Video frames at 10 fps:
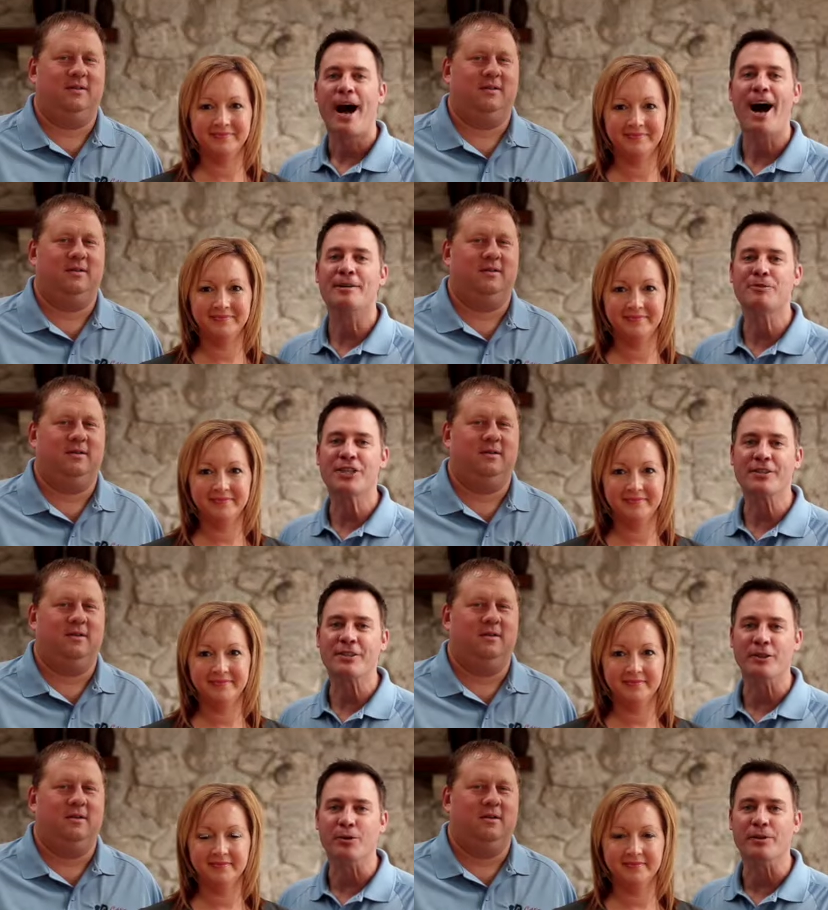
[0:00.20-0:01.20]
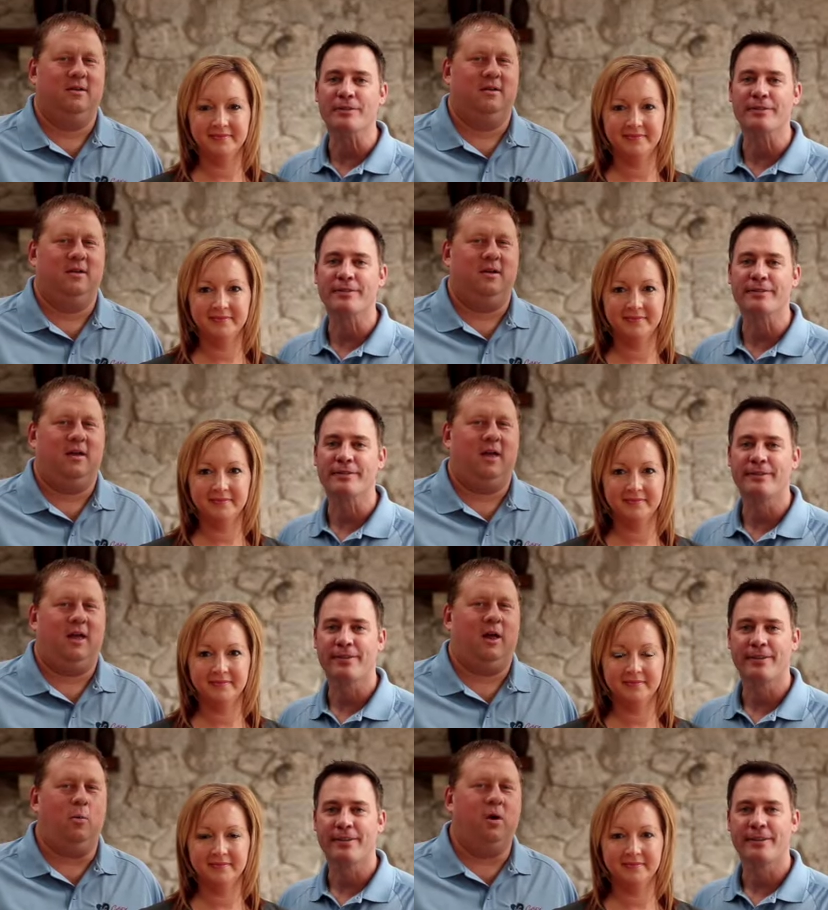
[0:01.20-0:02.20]
Speaker 1: I'm Jason Lewis.
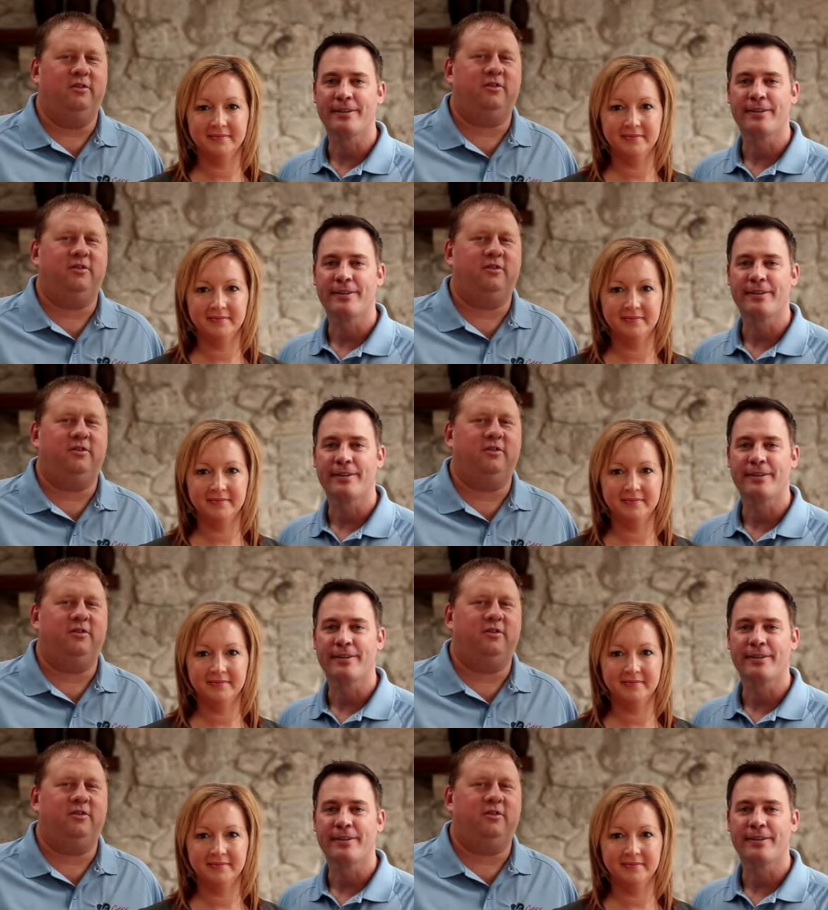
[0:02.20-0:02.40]
And we're the